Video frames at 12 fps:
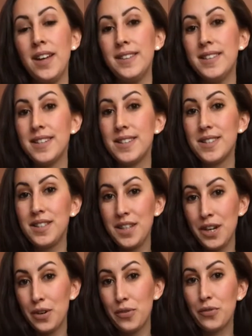this
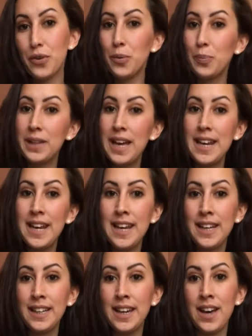year for
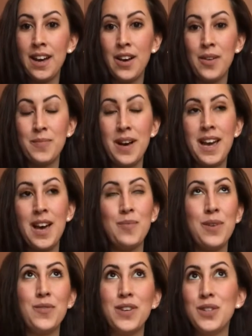planning. I have
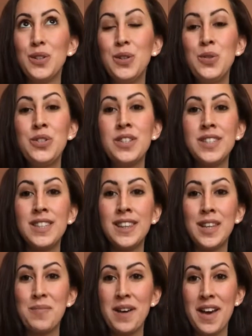my resolutions in
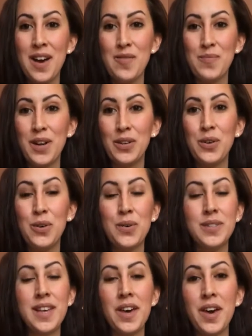them, I have my
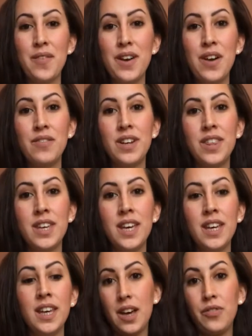goals, I have
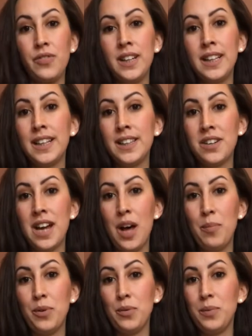everything. I feel like they're
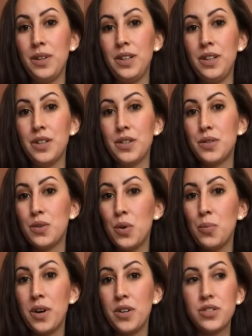helping me so
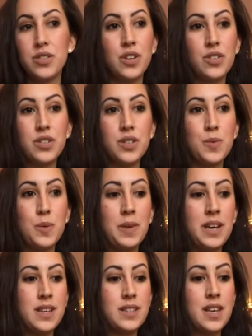much, not just with
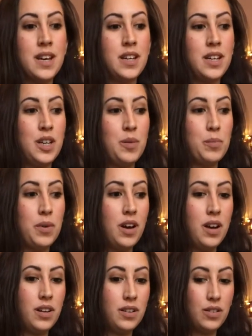my anxiety,
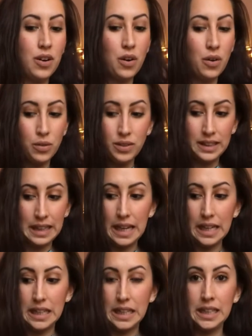but only
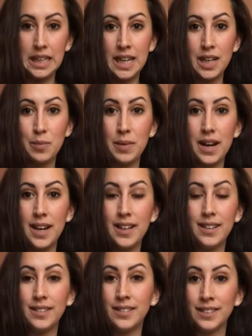like getting my
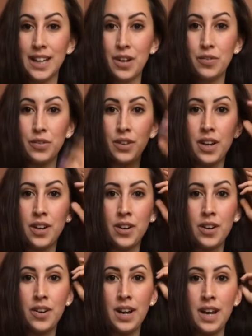life
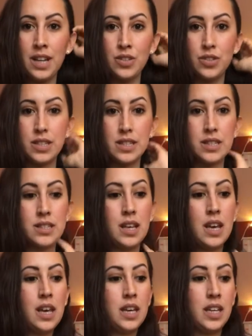together and just
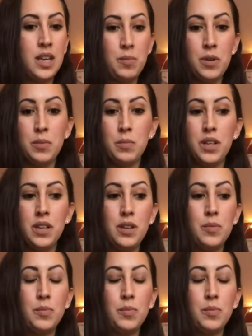keeping me